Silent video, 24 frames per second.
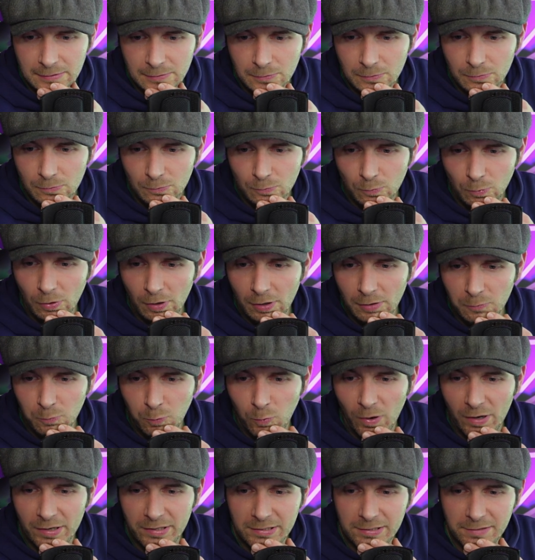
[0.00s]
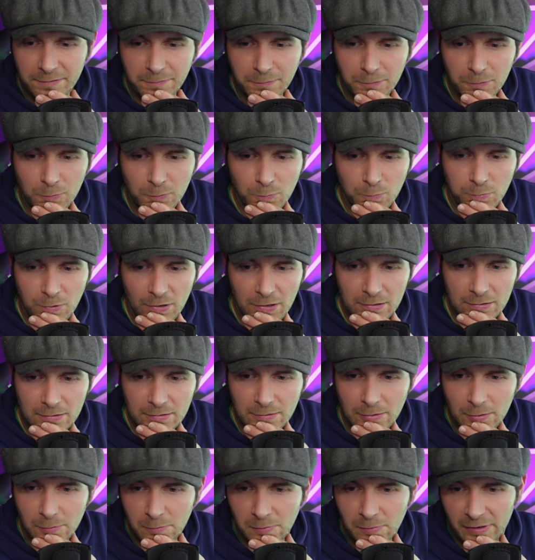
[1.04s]
What a wonderful...
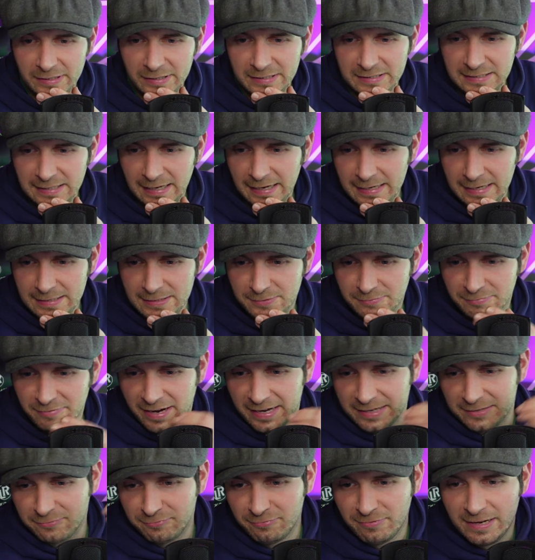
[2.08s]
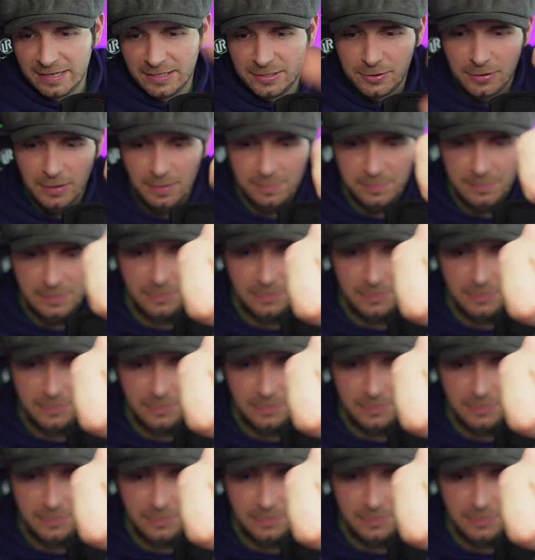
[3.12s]
Oh, my days, Red. Red, you absolute